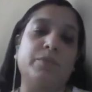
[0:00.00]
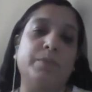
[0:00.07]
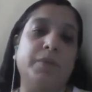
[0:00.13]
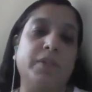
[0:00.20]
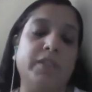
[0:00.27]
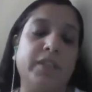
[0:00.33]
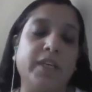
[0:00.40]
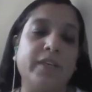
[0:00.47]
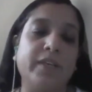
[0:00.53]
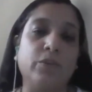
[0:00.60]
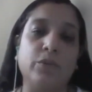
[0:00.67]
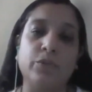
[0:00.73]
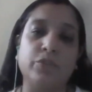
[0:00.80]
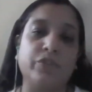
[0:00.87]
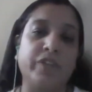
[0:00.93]
birthday is
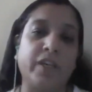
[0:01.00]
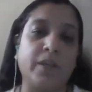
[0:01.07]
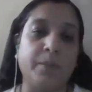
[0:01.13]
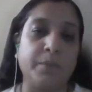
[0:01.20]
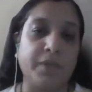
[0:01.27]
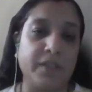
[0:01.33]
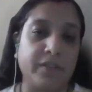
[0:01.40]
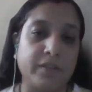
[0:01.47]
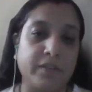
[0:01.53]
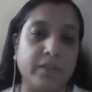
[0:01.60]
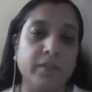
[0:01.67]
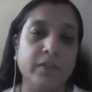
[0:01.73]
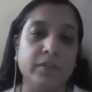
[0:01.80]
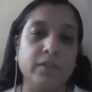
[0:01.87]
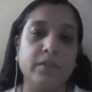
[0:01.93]
also celebrated
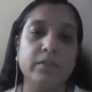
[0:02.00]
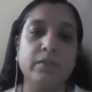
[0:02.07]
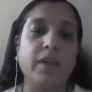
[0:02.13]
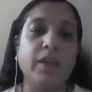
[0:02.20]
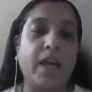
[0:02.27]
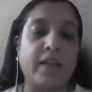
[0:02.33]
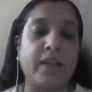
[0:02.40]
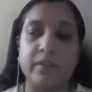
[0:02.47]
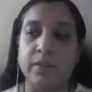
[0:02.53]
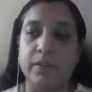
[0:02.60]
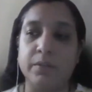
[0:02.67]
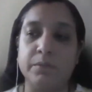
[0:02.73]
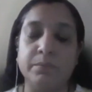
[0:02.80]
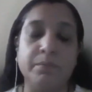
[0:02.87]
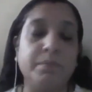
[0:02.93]
as
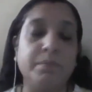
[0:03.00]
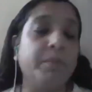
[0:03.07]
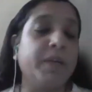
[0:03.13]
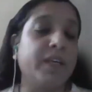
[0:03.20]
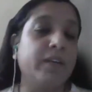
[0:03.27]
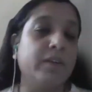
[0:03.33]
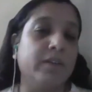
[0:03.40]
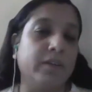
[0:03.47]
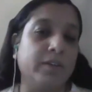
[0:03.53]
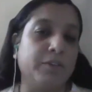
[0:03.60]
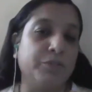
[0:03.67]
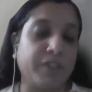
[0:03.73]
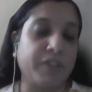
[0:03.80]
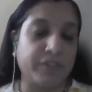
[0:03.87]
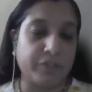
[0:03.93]
a big
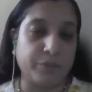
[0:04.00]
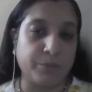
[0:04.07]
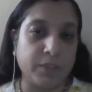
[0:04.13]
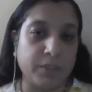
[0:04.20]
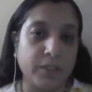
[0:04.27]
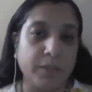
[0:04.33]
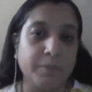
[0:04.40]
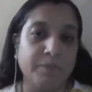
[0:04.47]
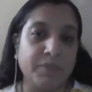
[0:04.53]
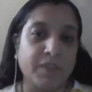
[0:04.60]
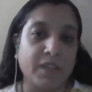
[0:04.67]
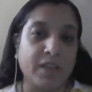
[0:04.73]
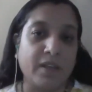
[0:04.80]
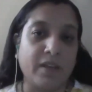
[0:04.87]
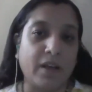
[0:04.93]
festival
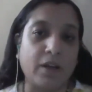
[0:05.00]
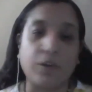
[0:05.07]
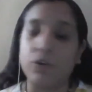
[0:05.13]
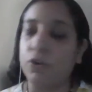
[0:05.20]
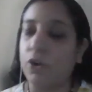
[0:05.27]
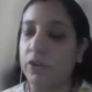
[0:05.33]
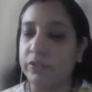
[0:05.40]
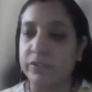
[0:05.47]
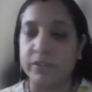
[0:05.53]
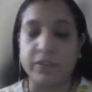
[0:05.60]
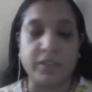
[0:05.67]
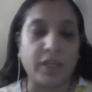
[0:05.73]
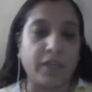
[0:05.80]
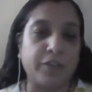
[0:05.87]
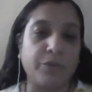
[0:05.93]
across
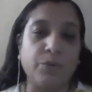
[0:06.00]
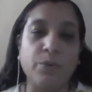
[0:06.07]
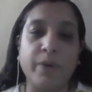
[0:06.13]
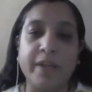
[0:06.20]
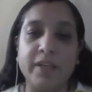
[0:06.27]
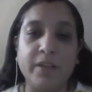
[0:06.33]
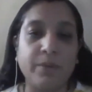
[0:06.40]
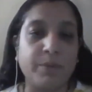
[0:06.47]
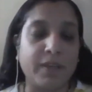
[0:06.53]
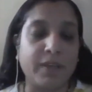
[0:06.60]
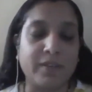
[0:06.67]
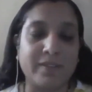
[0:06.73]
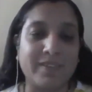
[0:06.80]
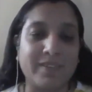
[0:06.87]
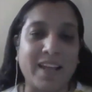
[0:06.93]
India. You go anywhere,
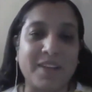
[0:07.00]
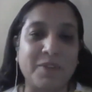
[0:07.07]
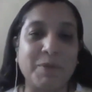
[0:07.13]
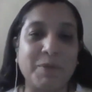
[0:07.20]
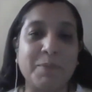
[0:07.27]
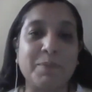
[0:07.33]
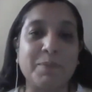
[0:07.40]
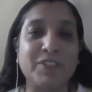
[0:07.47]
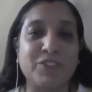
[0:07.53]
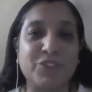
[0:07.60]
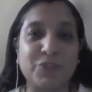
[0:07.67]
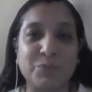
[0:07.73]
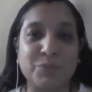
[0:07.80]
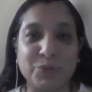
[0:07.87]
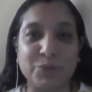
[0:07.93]
it's like people
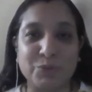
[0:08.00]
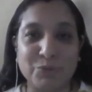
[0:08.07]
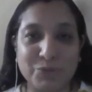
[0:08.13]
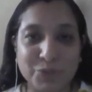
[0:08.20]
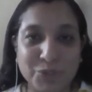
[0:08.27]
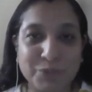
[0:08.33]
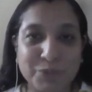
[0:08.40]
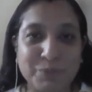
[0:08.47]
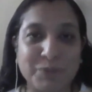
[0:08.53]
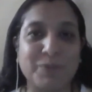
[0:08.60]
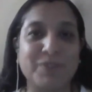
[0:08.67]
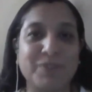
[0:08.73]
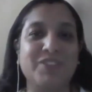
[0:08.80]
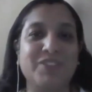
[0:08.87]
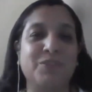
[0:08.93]
distribute food,
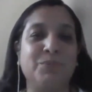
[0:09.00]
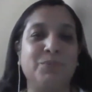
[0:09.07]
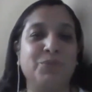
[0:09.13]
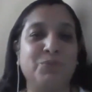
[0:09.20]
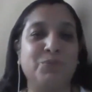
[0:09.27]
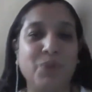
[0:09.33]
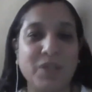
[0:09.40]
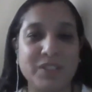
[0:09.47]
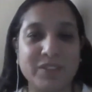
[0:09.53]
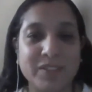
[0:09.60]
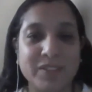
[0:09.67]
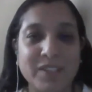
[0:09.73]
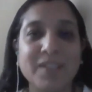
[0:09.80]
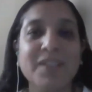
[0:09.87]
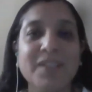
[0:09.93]
people distribute
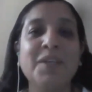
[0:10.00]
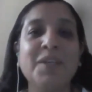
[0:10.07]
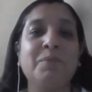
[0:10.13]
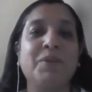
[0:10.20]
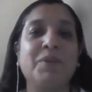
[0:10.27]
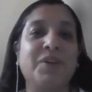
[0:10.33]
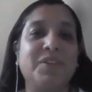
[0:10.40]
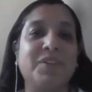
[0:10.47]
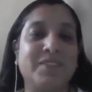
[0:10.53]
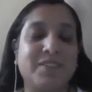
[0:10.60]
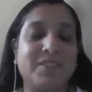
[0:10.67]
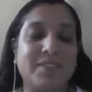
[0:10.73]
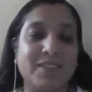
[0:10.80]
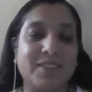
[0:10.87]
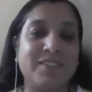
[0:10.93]
water,
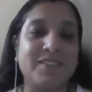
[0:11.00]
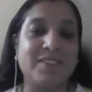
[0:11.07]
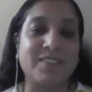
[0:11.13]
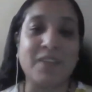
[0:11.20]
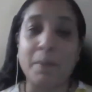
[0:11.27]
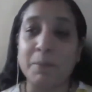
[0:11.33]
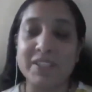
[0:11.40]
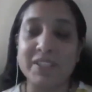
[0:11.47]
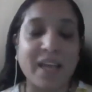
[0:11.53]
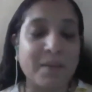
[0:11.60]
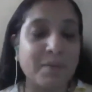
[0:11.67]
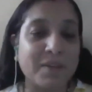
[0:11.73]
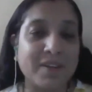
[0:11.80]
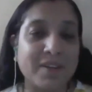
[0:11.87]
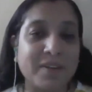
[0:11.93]
because it's
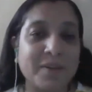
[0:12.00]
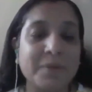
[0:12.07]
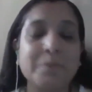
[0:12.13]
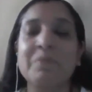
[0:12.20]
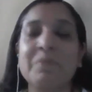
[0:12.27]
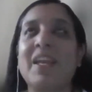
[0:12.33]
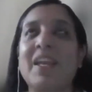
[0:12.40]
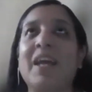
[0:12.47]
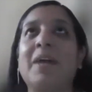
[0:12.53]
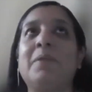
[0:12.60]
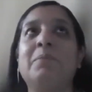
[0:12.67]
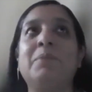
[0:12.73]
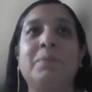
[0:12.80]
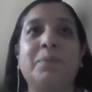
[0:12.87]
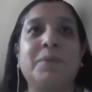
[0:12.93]
summertime here. And
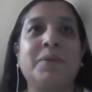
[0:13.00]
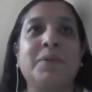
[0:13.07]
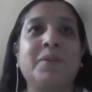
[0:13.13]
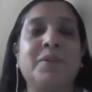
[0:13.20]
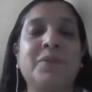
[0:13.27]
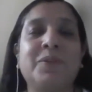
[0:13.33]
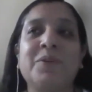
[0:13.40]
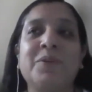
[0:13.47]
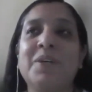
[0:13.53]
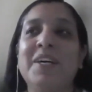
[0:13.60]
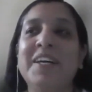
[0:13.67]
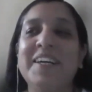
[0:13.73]
people, all